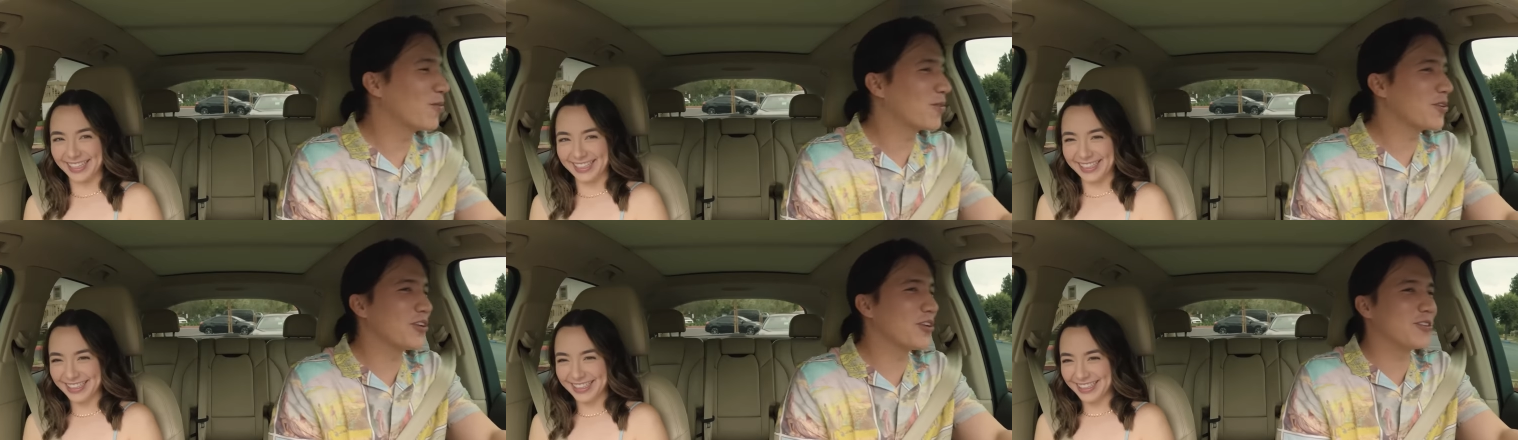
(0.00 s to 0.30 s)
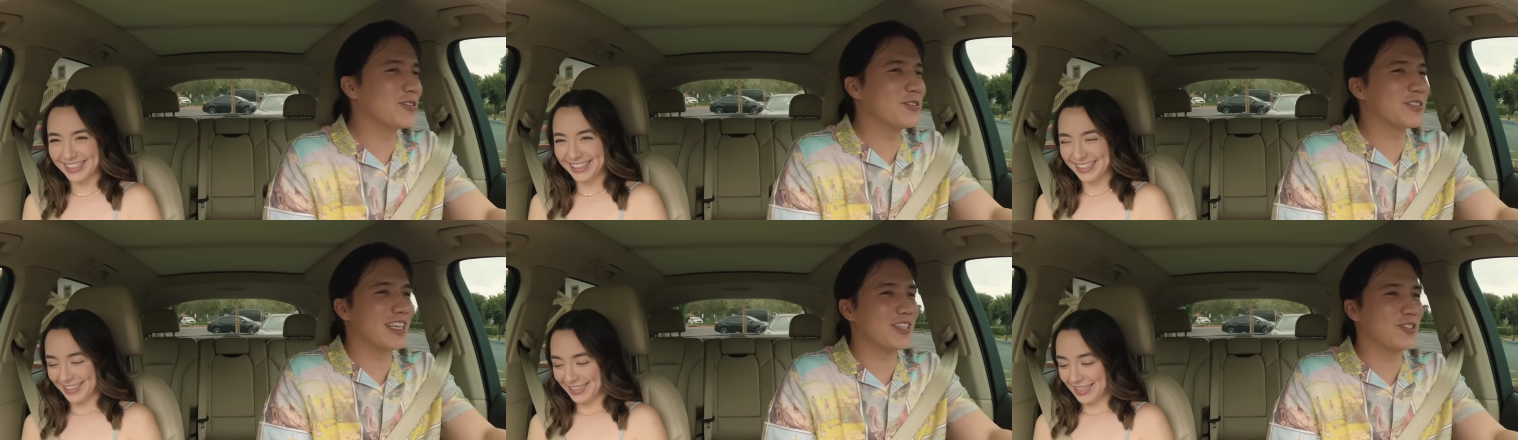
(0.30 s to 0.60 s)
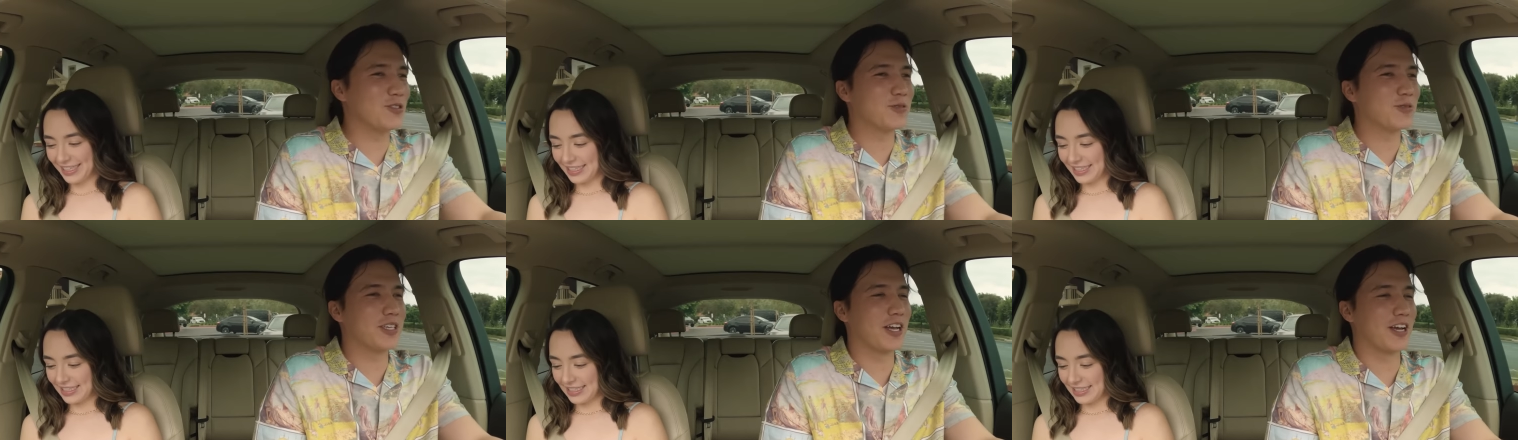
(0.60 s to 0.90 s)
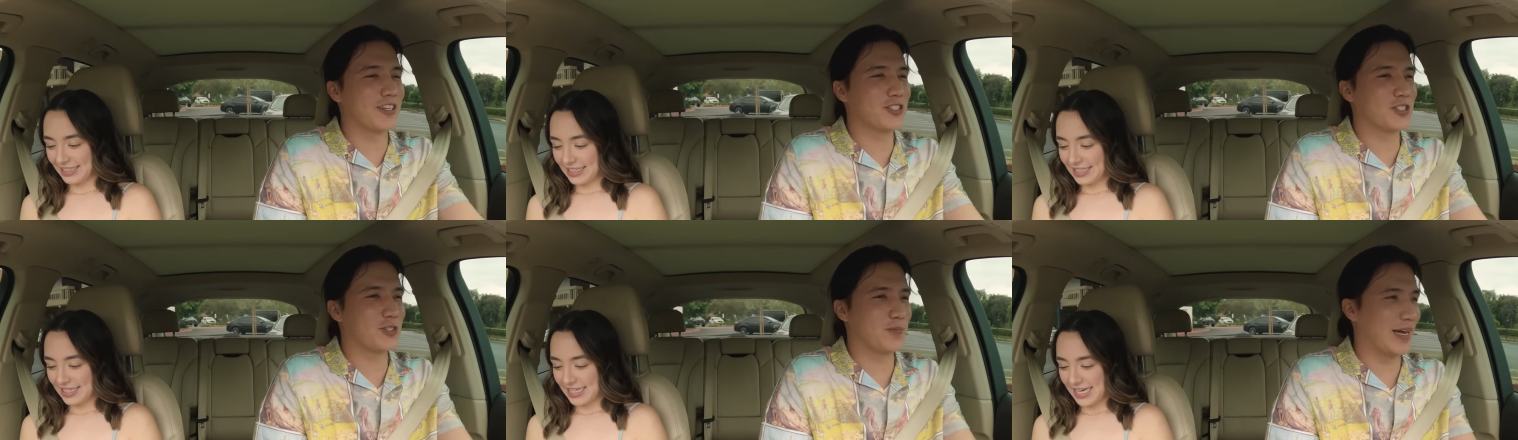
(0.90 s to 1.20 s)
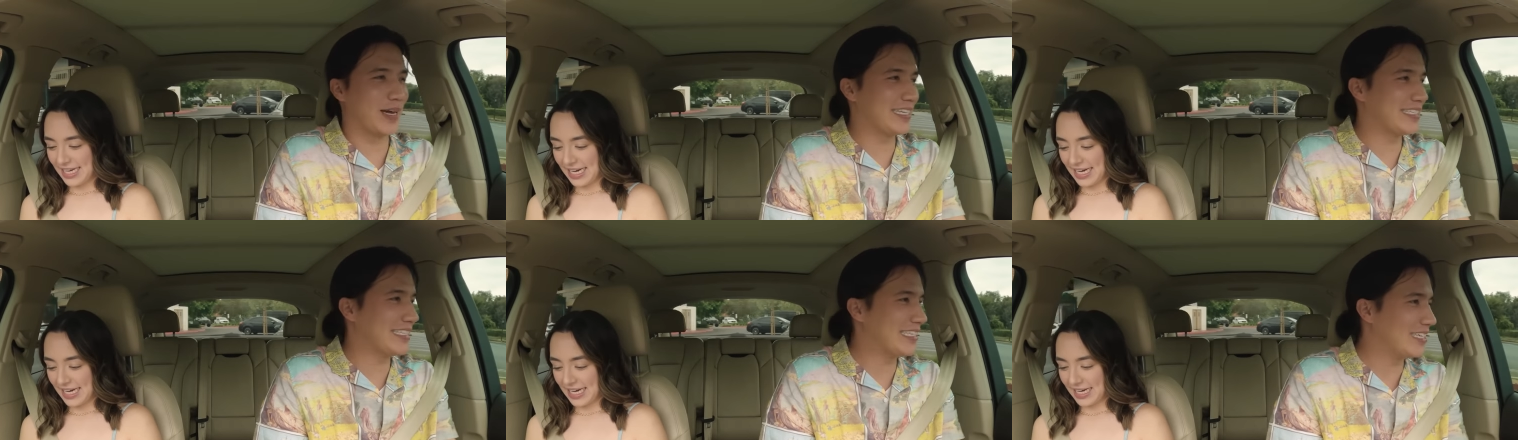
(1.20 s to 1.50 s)
Speaker 1: were you, you said you touched
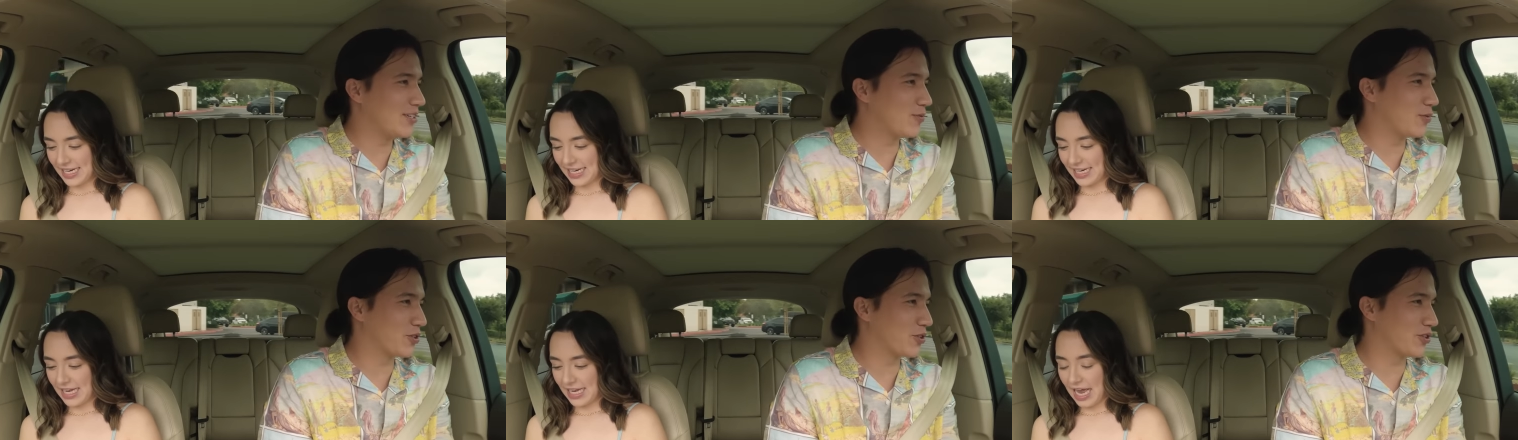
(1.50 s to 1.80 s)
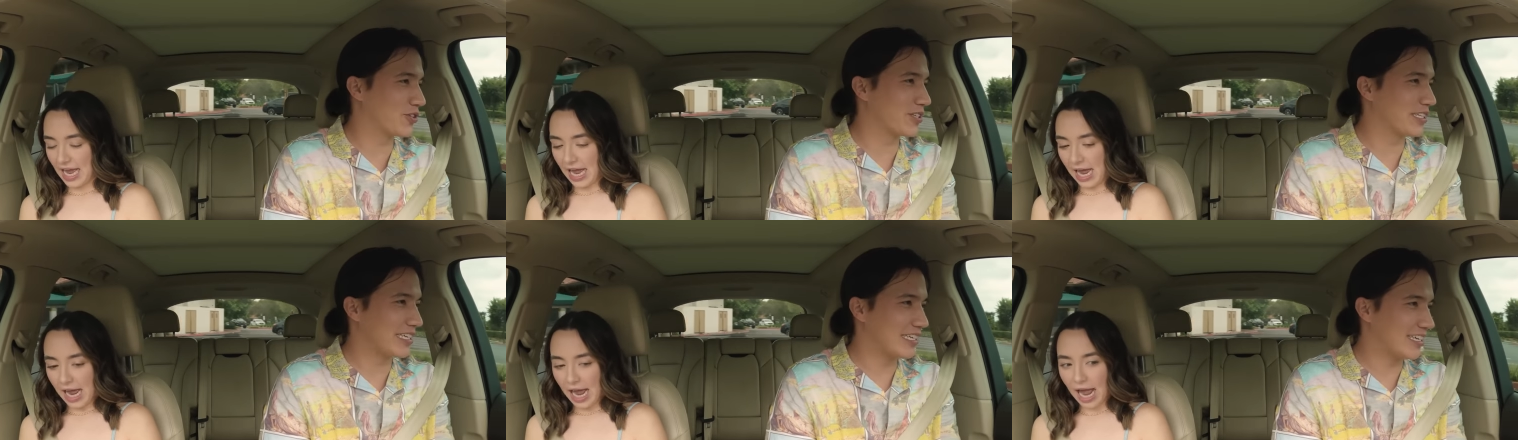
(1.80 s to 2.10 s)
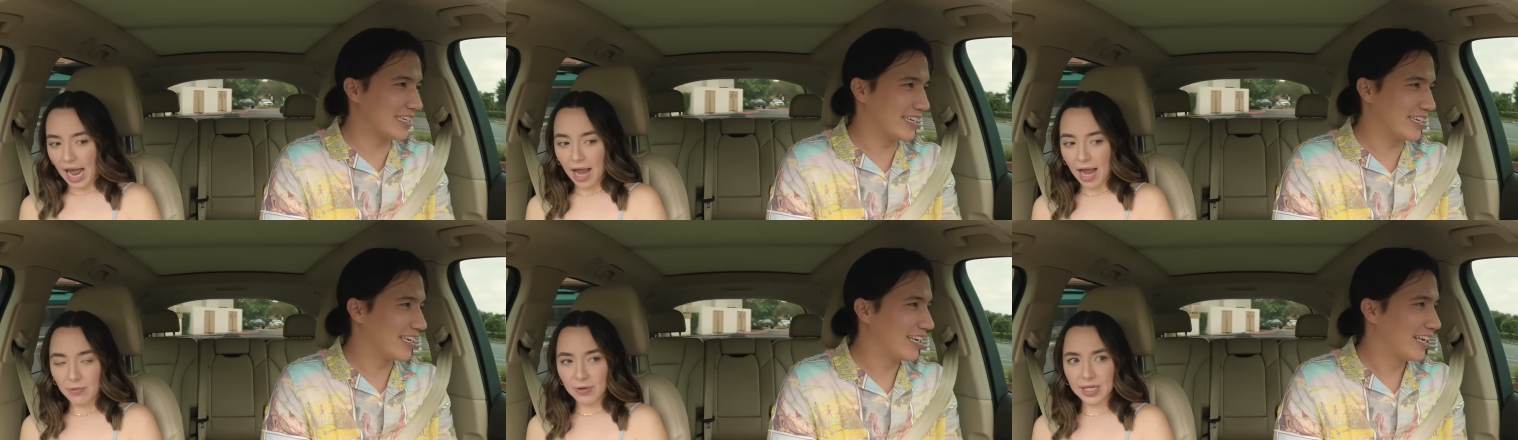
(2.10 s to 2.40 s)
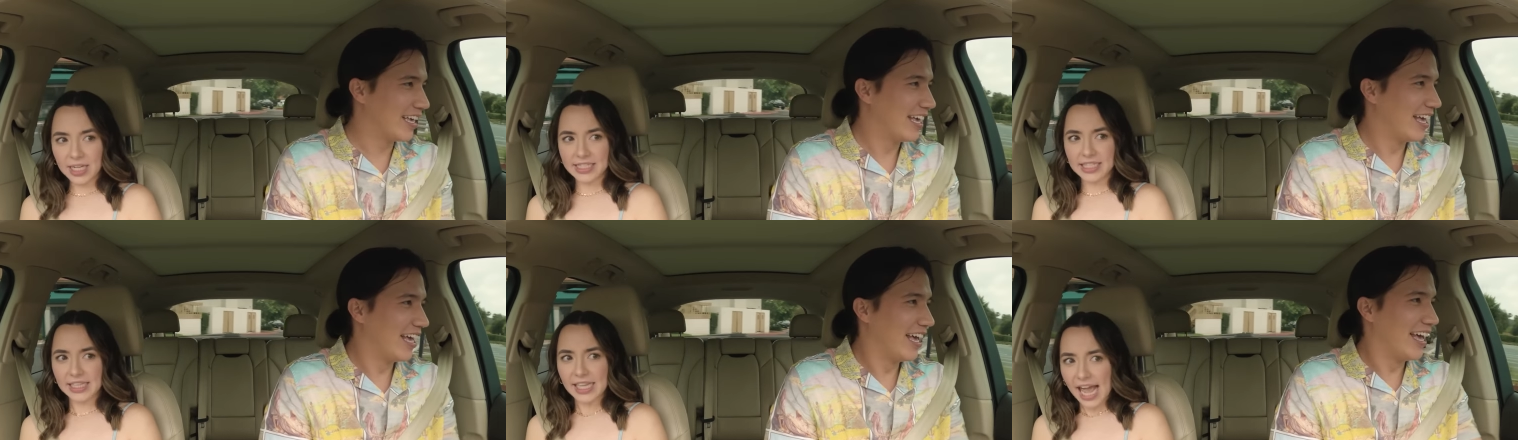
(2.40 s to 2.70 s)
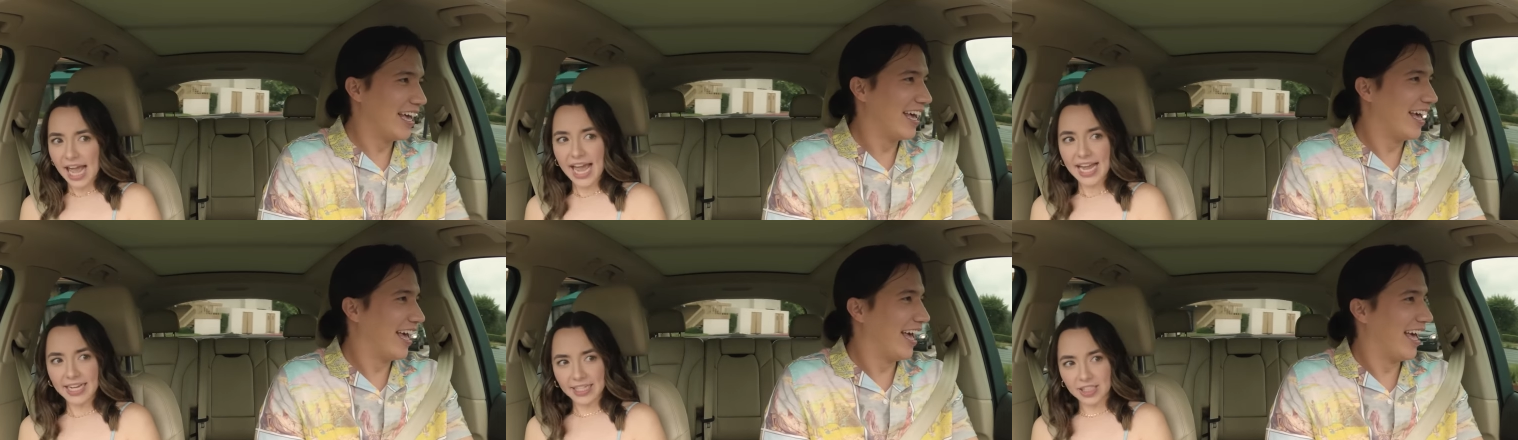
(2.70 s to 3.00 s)
my knee with your knee.
Speaker 2: I was
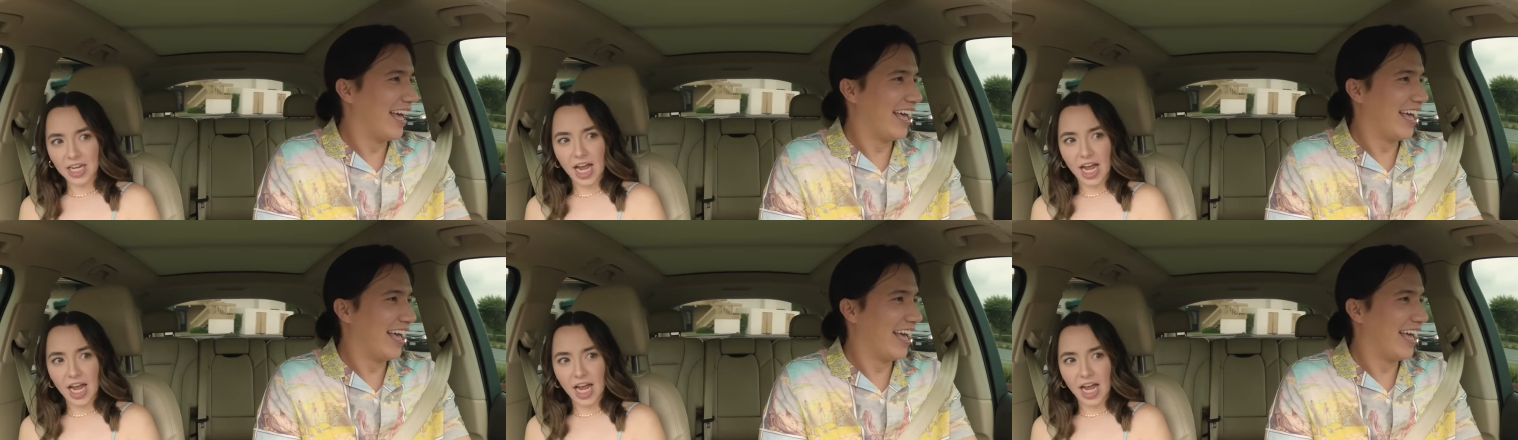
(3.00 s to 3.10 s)
leg